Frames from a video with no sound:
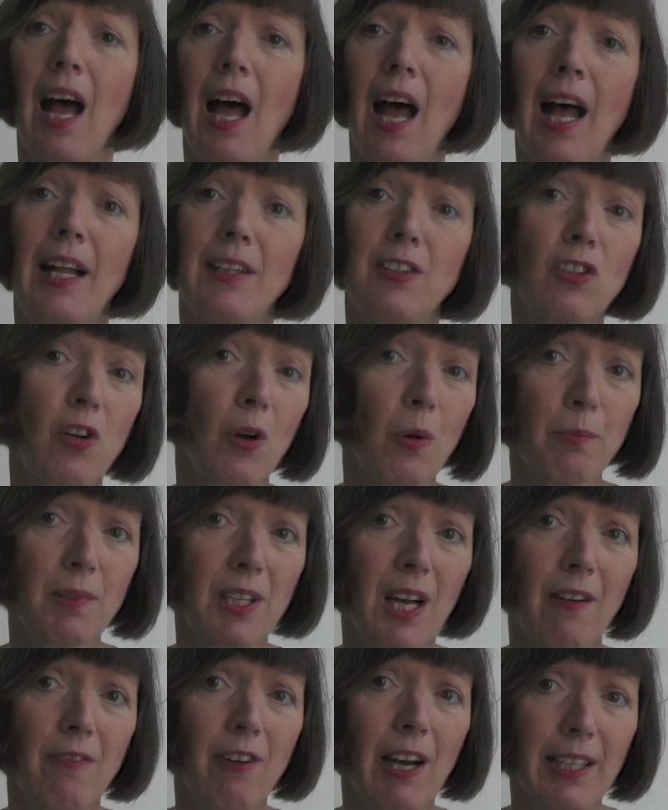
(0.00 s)
And top
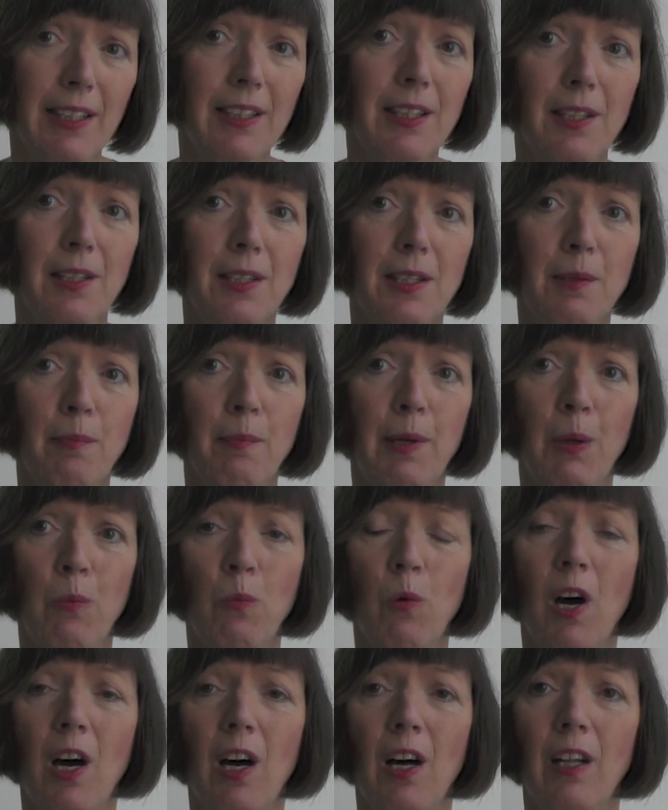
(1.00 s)
directors,
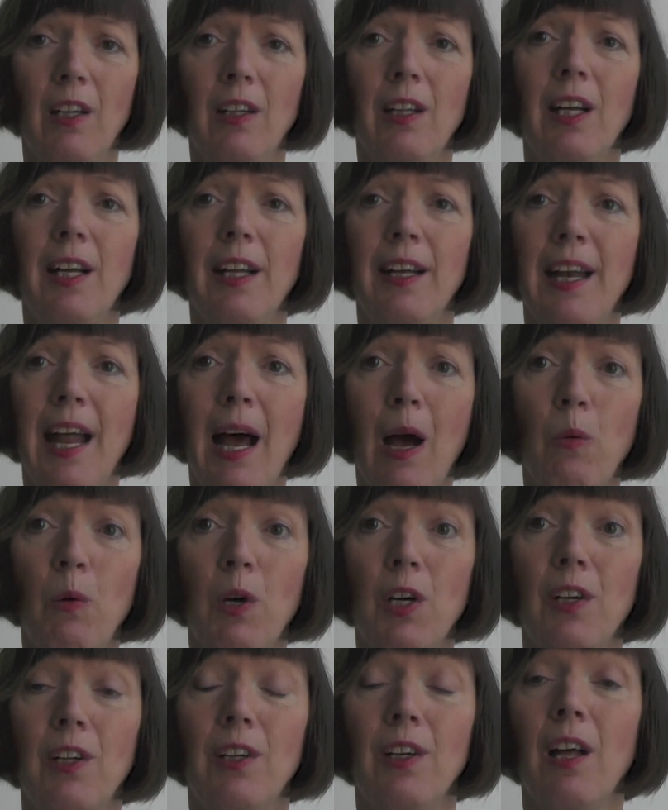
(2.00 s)
meanwhile, now
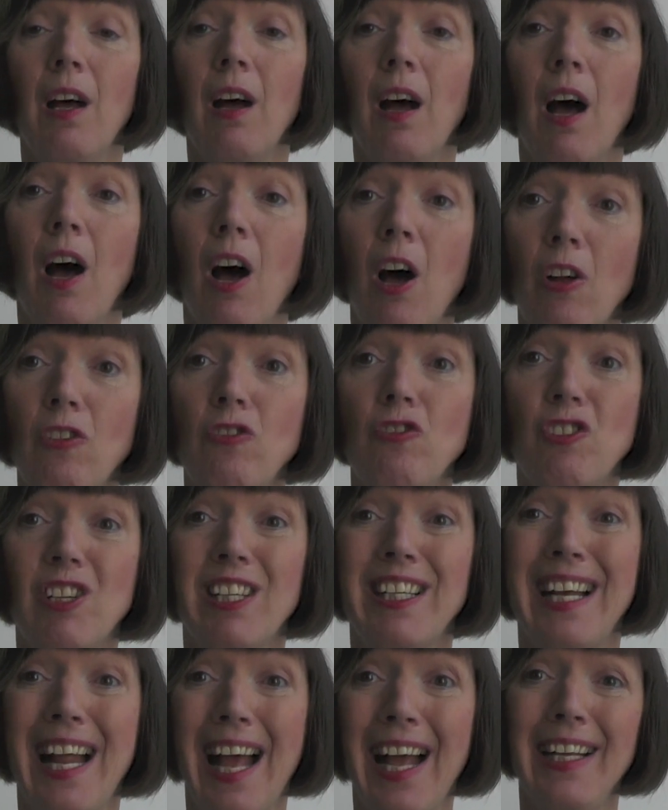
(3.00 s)
earn
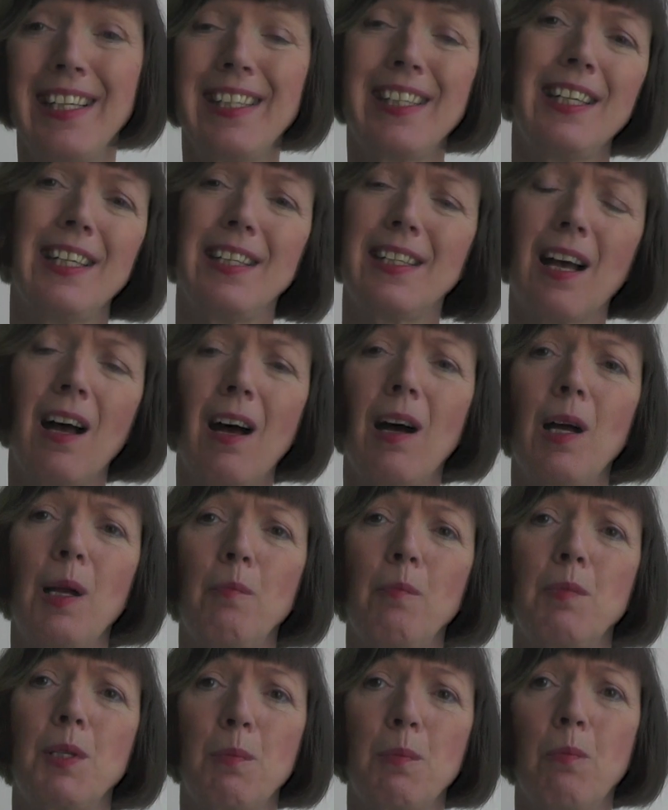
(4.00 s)
180
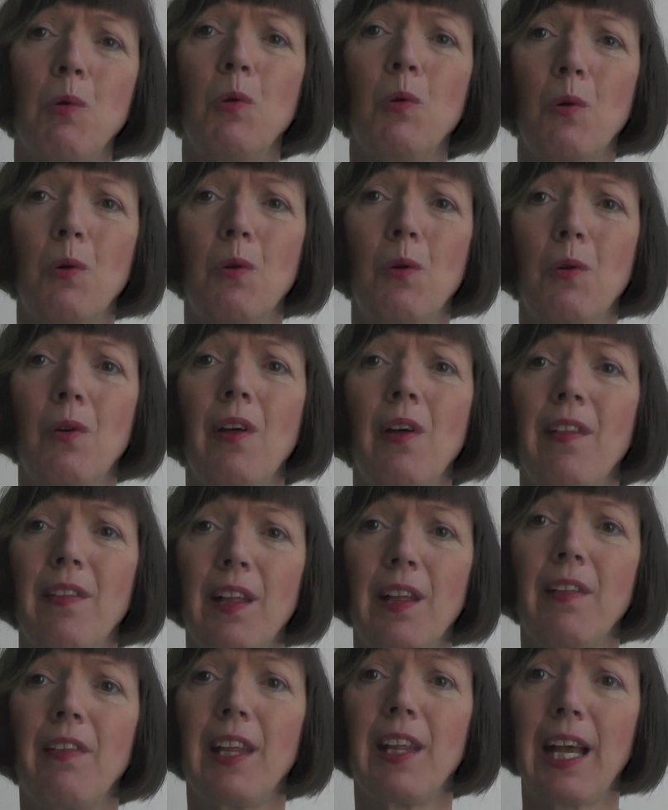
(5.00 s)
times more
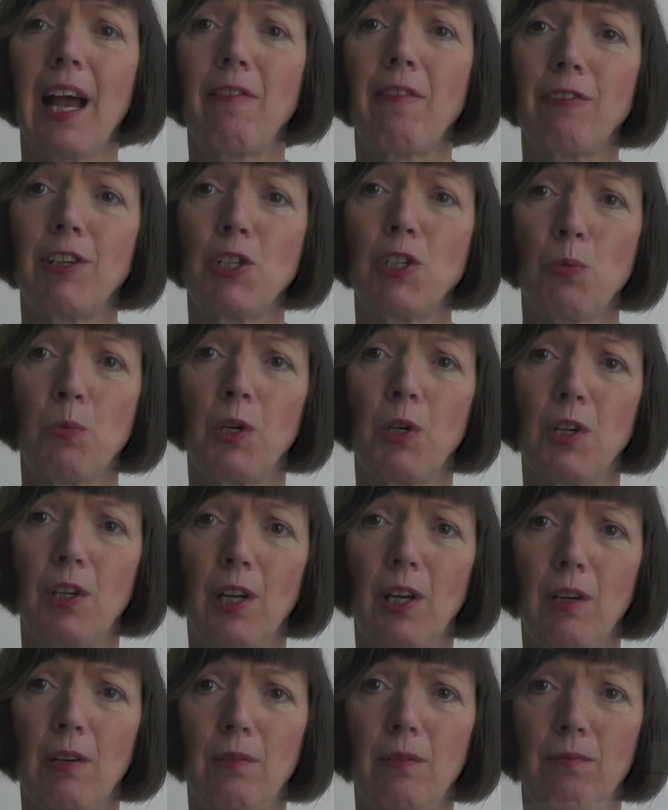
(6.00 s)
than the average
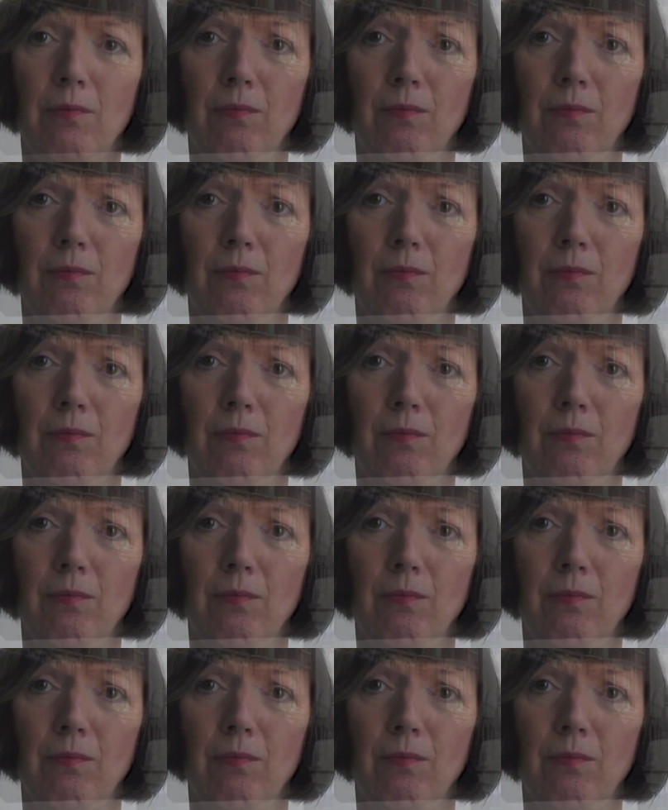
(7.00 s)
worker.